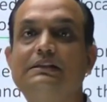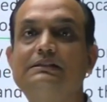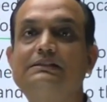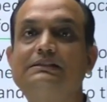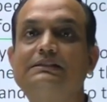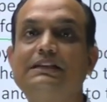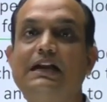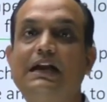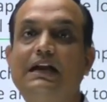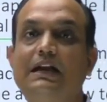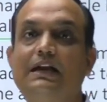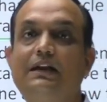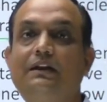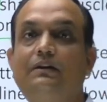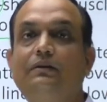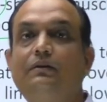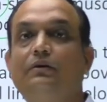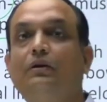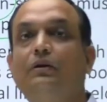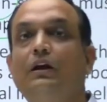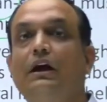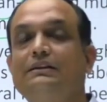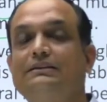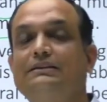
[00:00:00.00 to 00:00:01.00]
the site
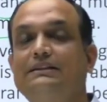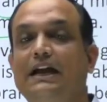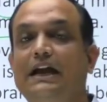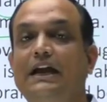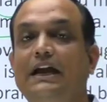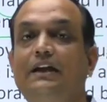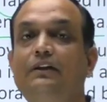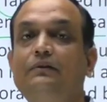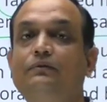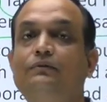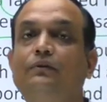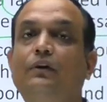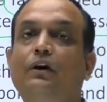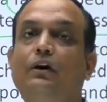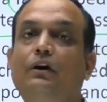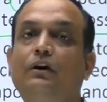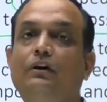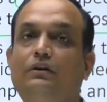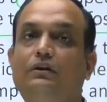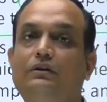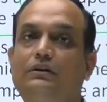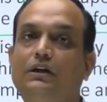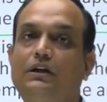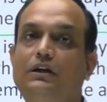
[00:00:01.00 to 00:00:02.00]
assigned
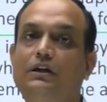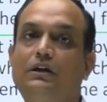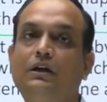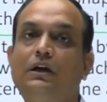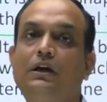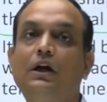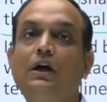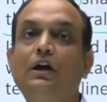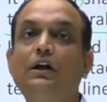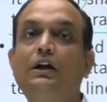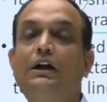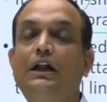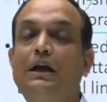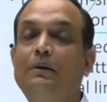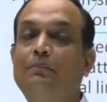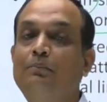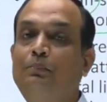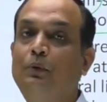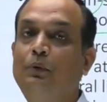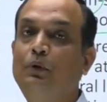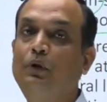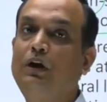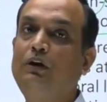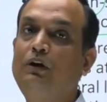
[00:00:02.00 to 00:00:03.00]
for the
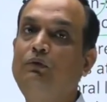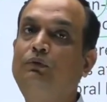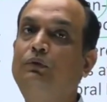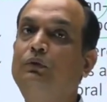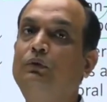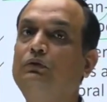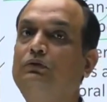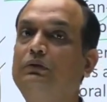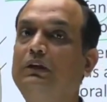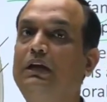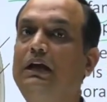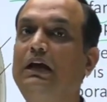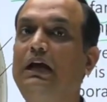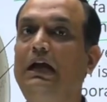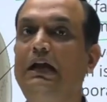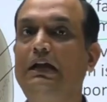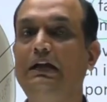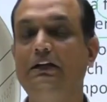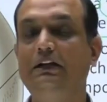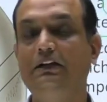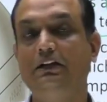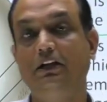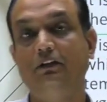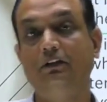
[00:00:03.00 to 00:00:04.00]
temporal fossa
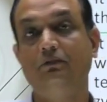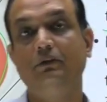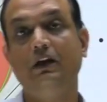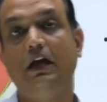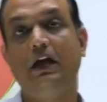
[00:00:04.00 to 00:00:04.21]
and it gives